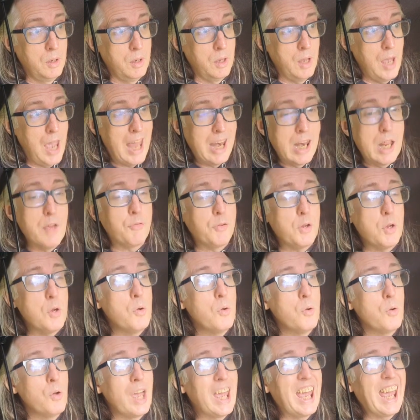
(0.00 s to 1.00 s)
And if
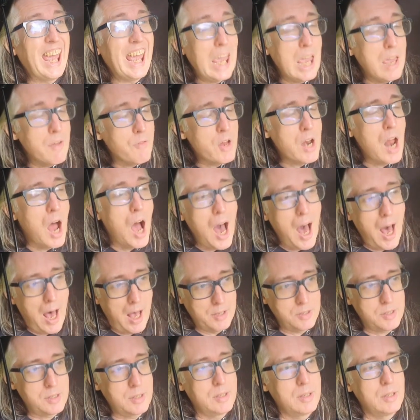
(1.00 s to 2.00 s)
you even
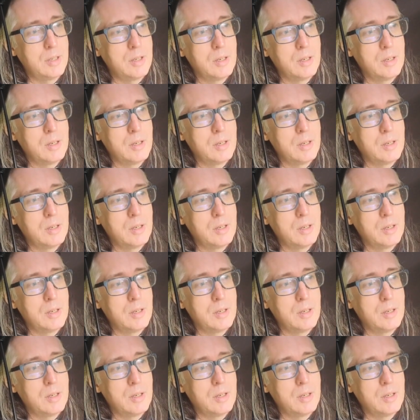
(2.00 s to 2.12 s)
ask,